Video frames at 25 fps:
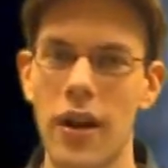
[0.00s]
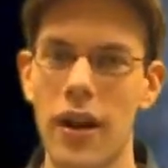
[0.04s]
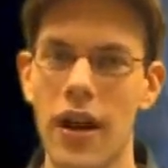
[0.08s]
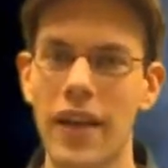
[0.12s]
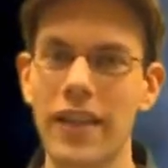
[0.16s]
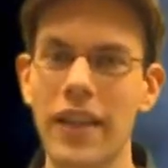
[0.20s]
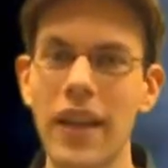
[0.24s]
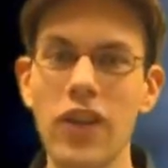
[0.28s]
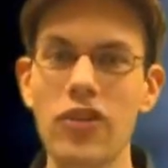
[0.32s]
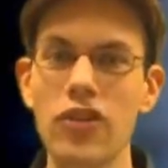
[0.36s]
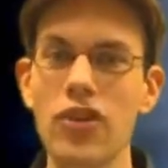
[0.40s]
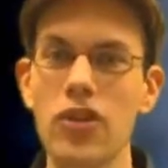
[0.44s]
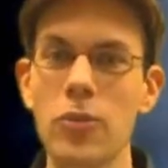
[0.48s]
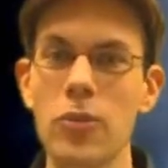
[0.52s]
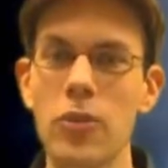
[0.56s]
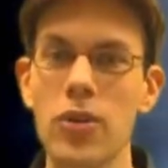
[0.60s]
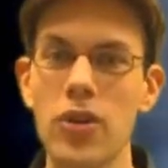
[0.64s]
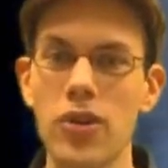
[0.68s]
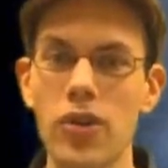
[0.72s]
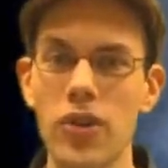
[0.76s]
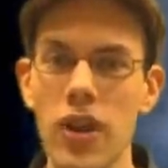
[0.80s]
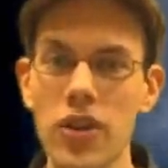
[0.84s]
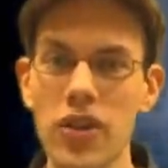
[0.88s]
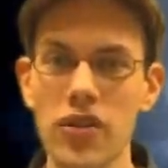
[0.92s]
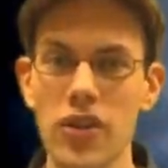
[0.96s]
a natural
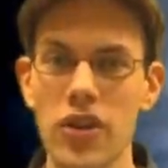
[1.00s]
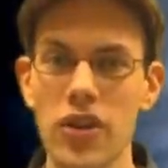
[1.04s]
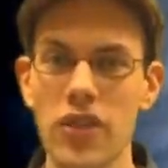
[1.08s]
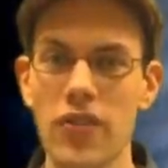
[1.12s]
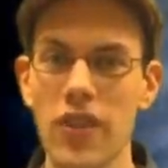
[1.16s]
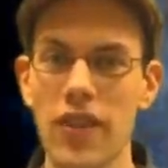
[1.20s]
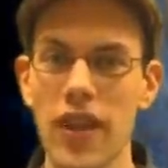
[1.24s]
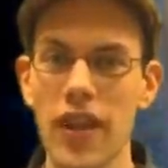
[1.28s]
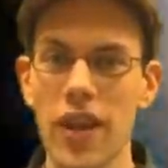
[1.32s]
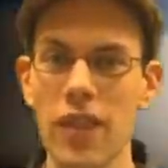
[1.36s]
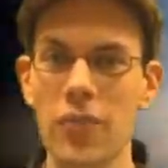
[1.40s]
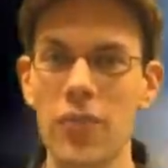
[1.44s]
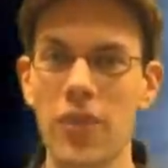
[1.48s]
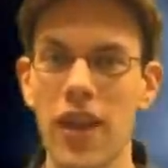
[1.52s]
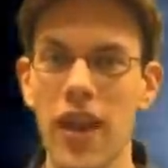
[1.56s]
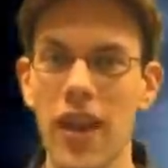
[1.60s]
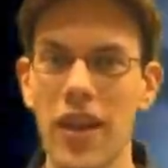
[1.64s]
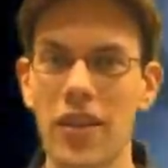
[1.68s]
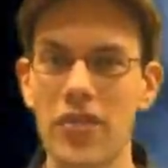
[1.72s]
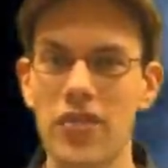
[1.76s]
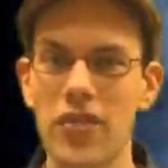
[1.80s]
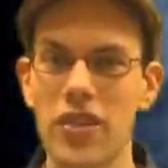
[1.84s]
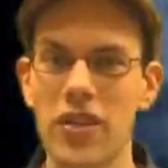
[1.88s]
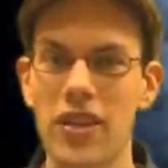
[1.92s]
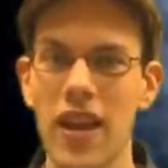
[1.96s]
progression of the game's
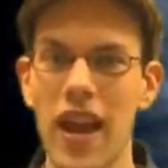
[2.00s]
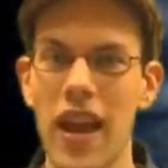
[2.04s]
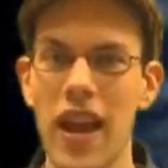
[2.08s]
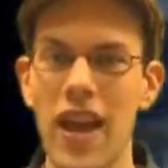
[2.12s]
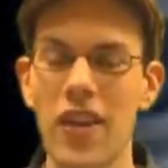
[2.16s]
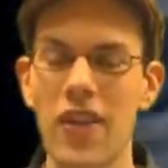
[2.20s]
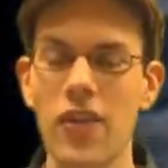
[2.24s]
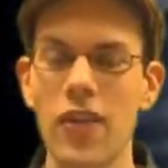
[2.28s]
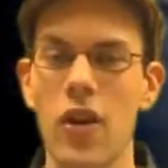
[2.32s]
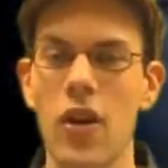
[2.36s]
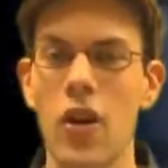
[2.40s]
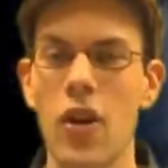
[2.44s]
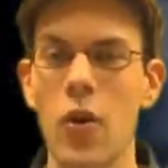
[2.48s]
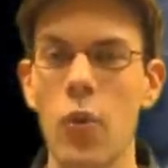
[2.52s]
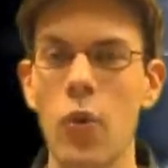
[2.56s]
engine and